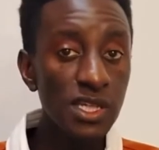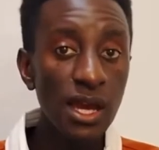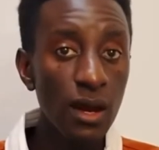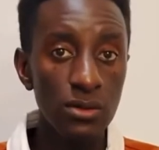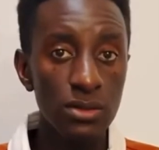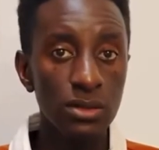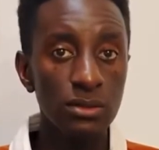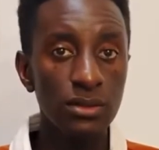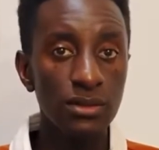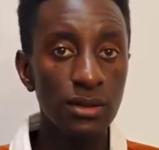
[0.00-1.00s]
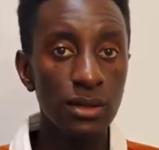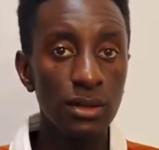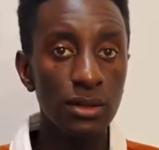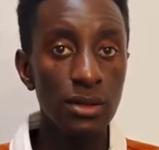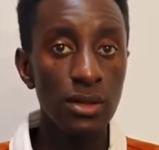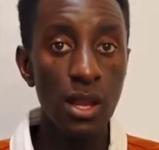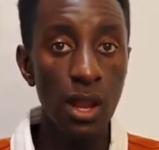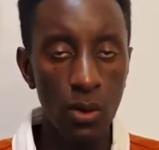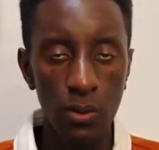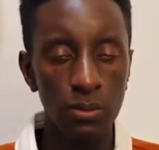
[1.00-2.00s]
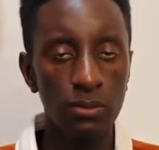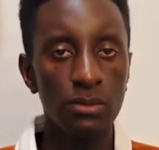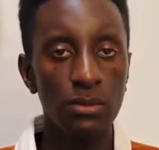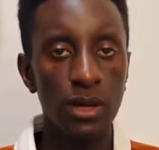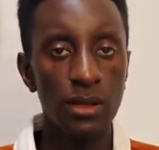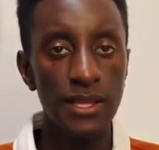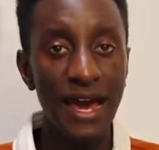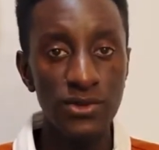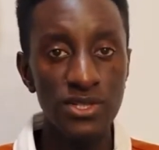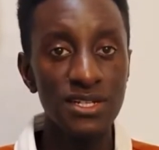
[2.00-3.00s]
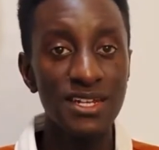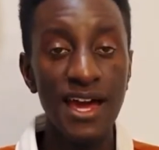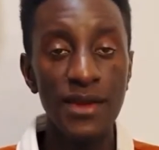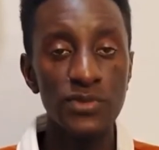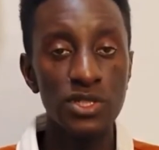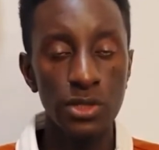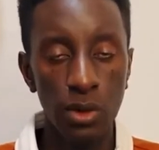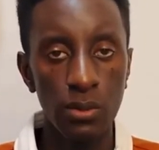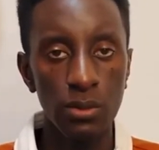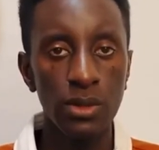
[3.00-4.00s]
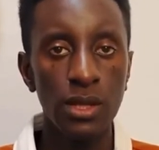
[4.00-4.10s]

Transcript: else. No, 1,000 times no.